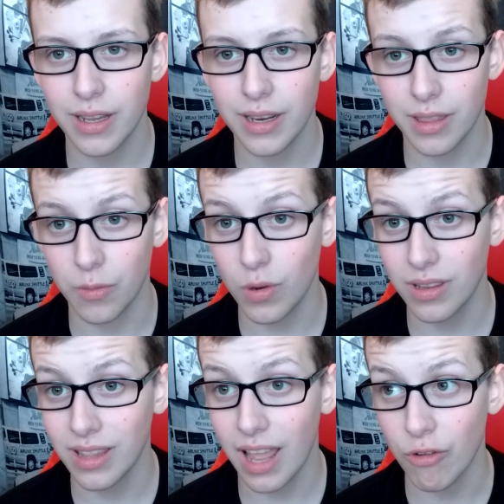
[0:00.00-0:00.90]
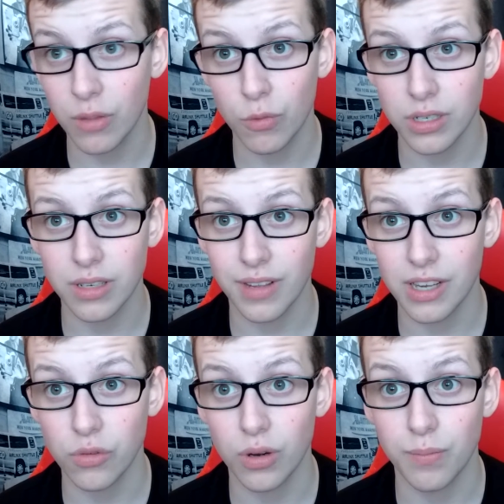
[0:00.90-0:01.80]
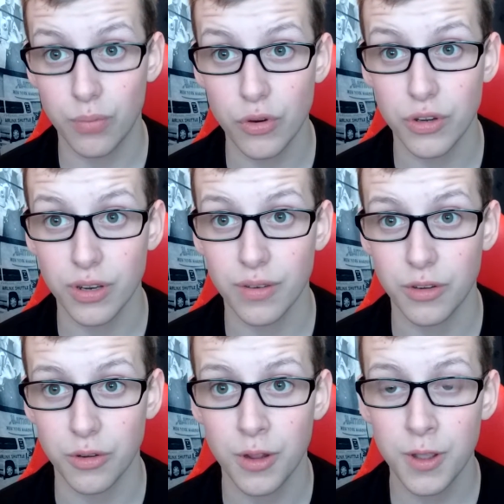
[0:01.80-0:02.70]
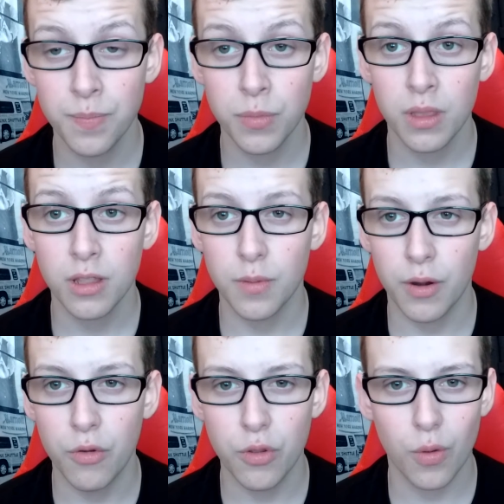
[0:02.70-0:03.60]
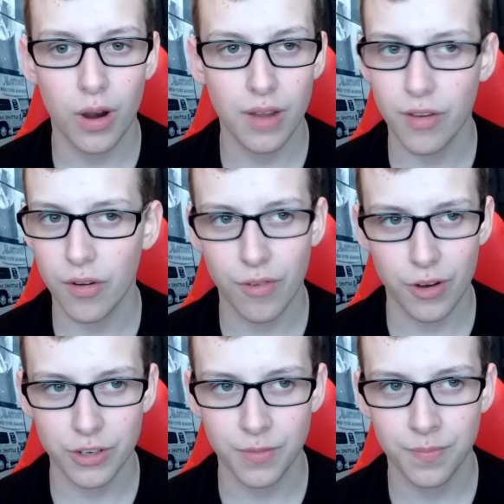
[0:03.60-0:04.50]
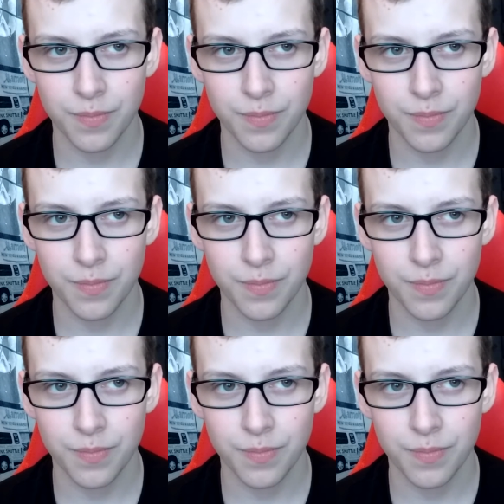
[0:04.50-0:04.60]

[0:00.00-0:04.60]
the one thing that I really want to advise you on pushing to, no matter who you are, if you're a virgin,